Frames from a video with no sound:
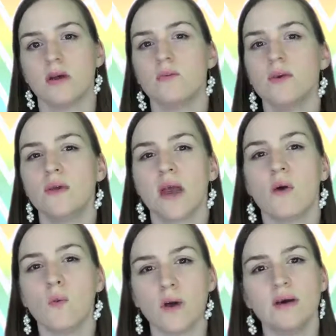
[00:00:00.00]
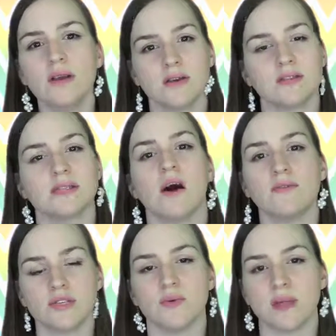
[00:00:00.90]
You can't will yourself
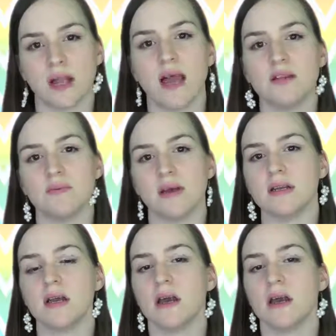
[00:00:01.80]
to enlightenment.